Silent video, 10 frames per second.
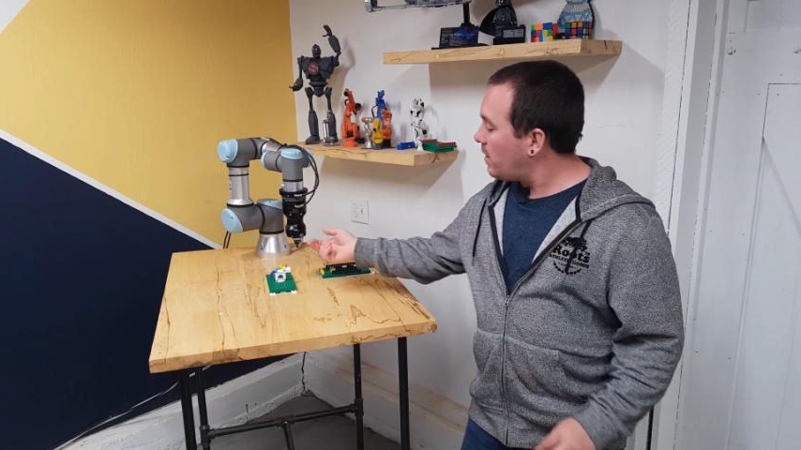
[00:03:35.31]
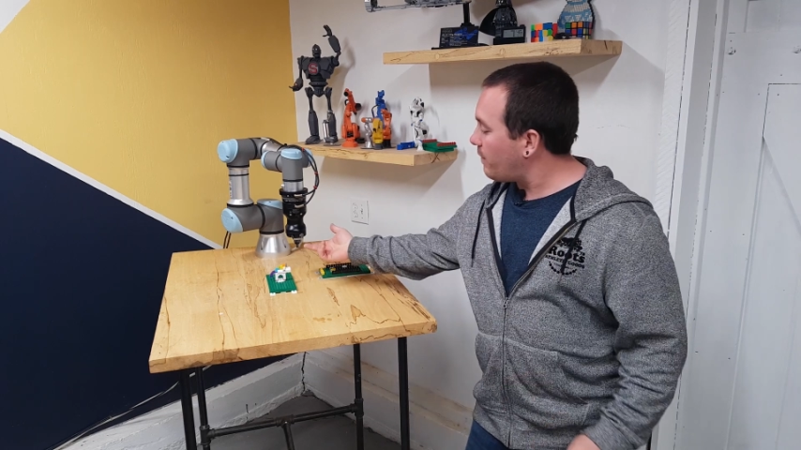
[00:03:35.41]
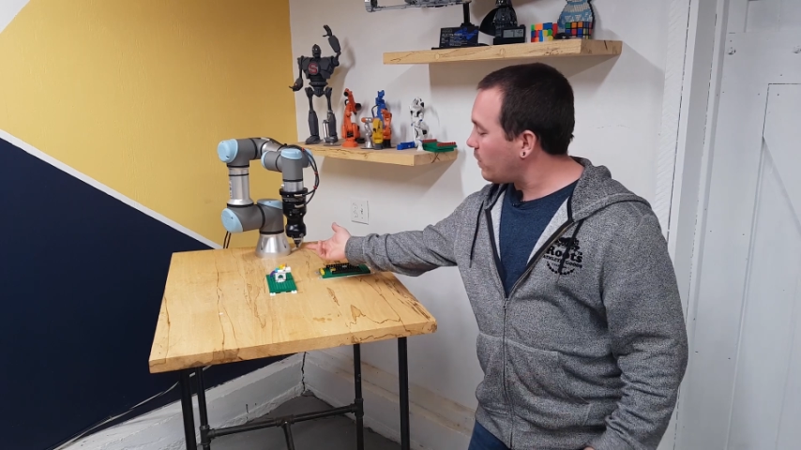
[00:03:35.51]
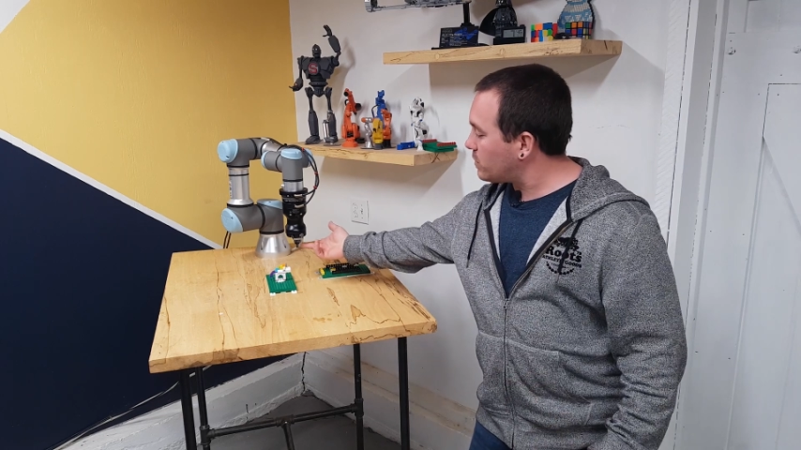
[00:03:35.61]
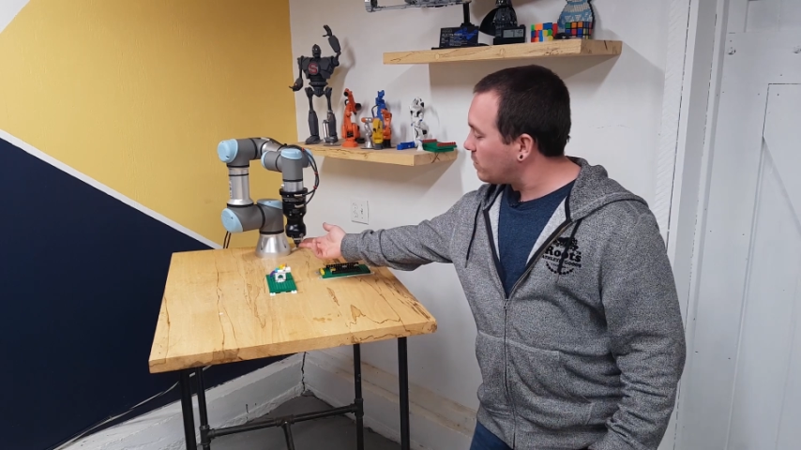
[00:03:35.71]

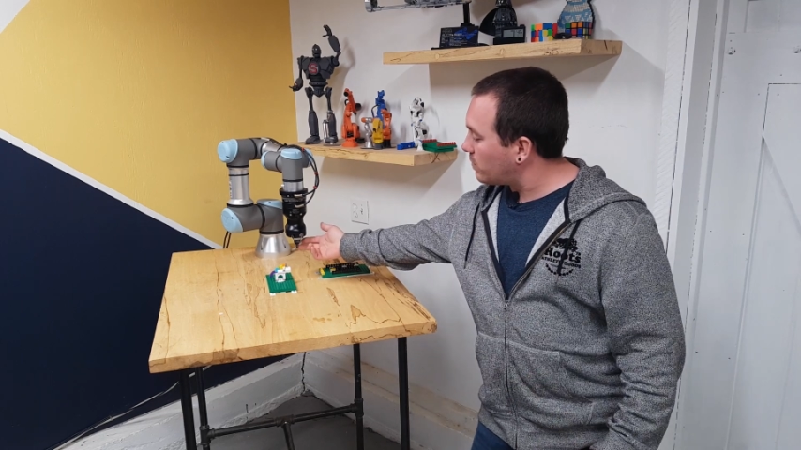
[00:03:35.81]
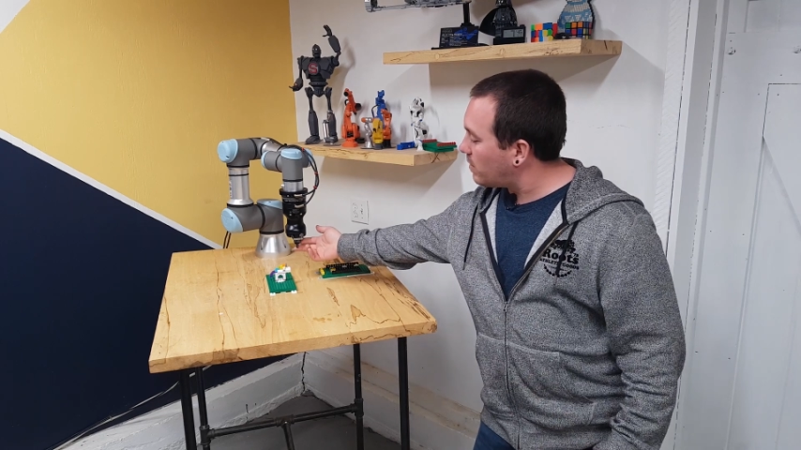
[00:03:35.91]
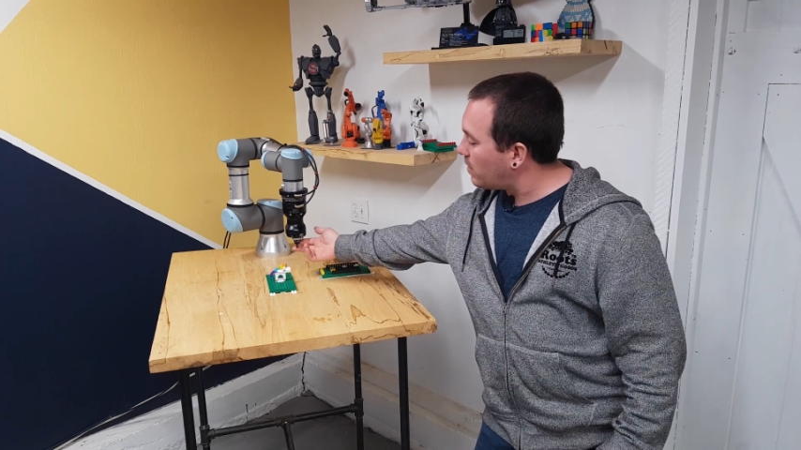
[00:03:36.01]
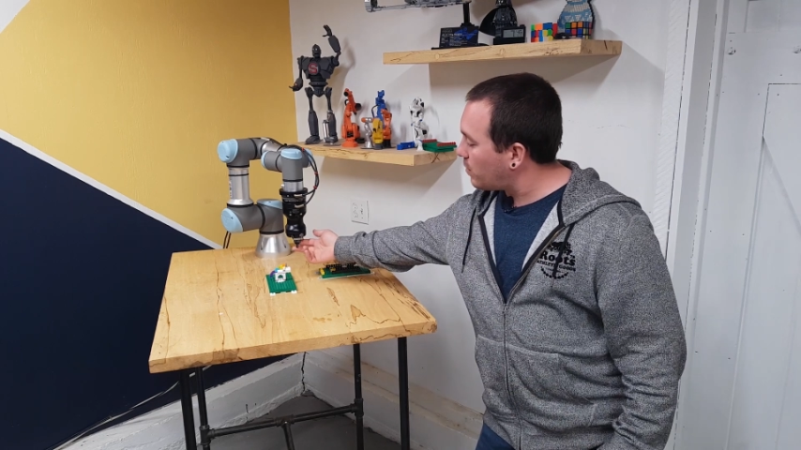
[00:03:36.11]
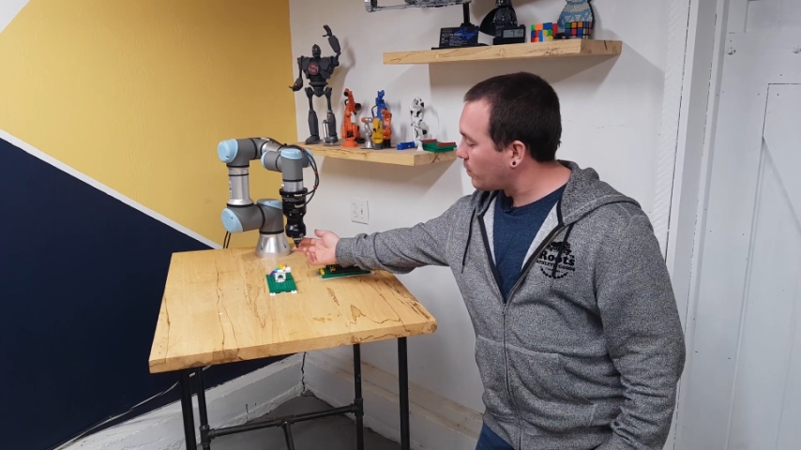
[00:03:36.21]
I've also
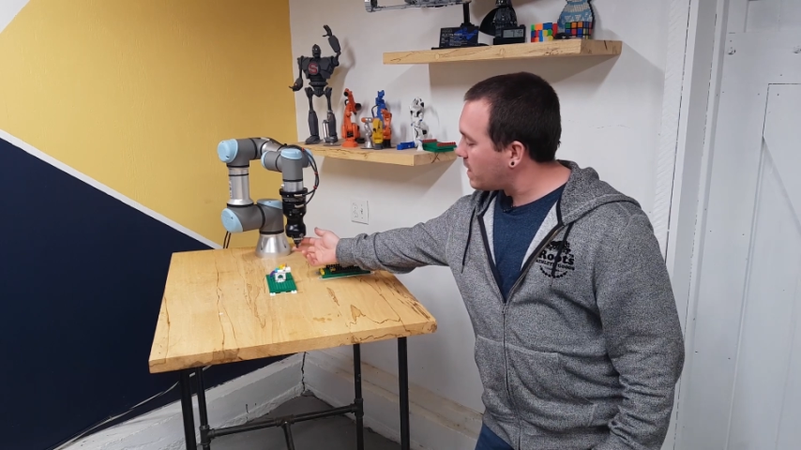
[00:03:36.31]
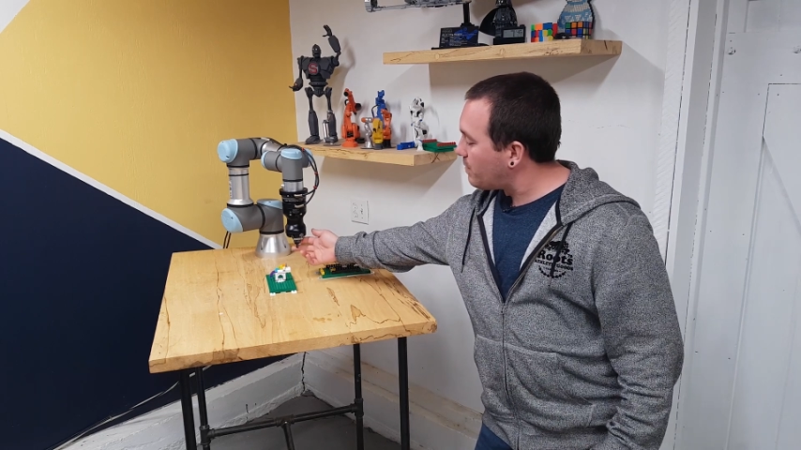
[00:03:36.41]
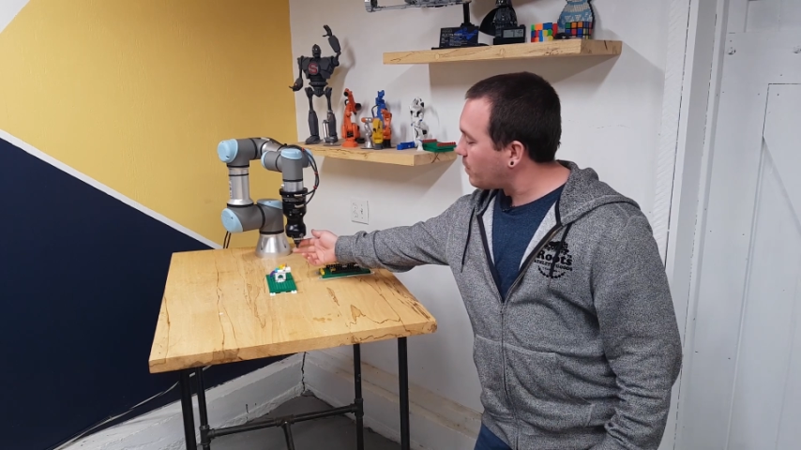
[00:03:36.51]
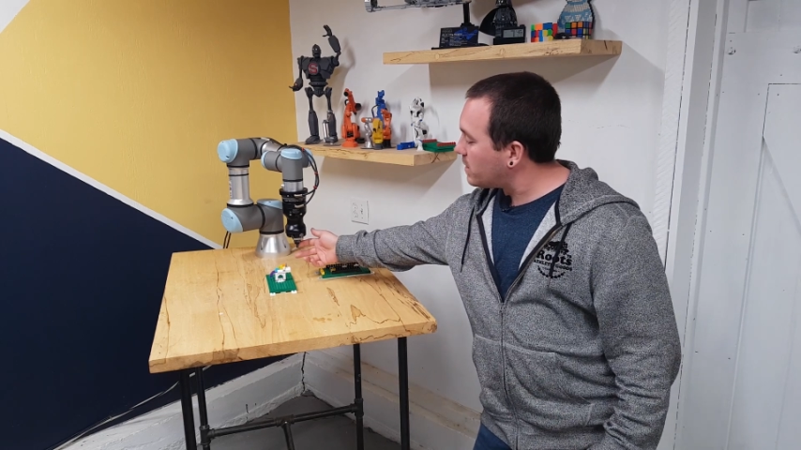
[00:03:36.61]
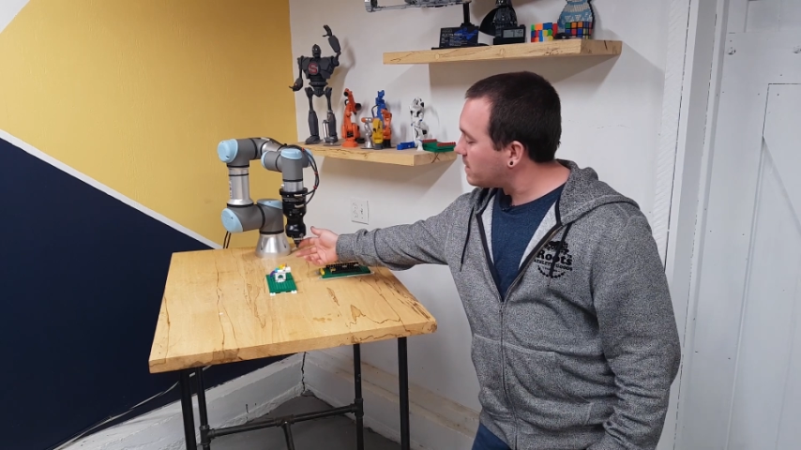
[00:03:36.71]

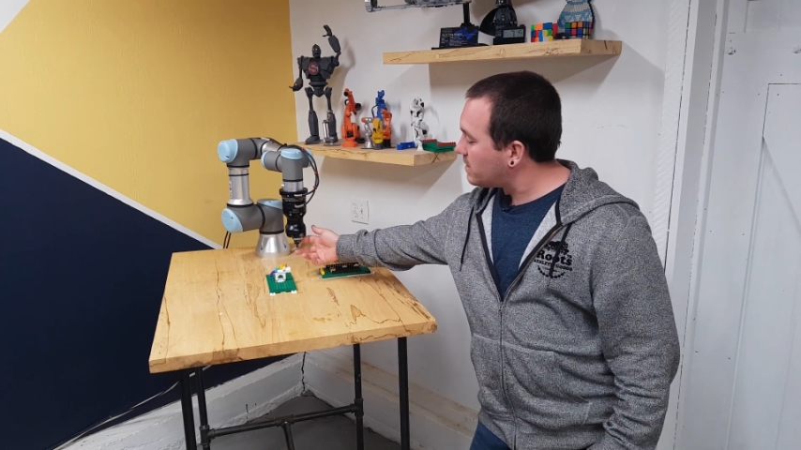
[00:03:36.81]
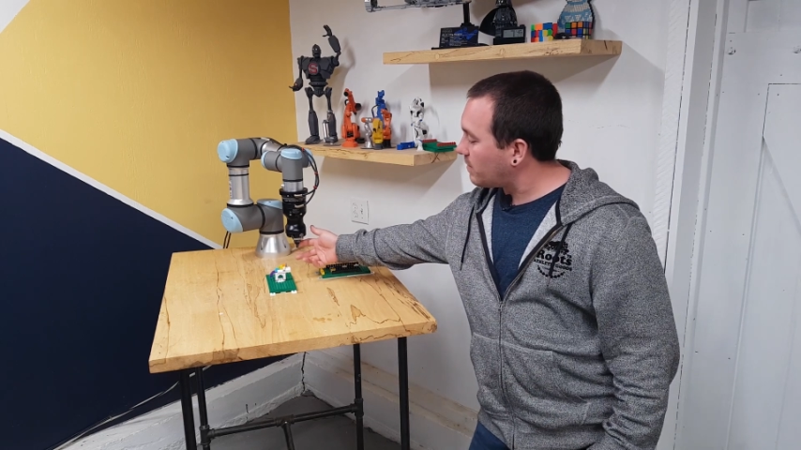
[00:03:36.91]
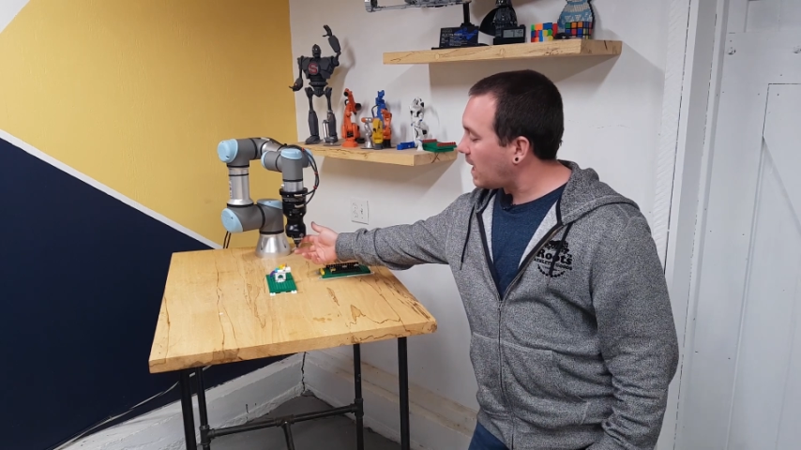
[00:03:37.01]
3D printed some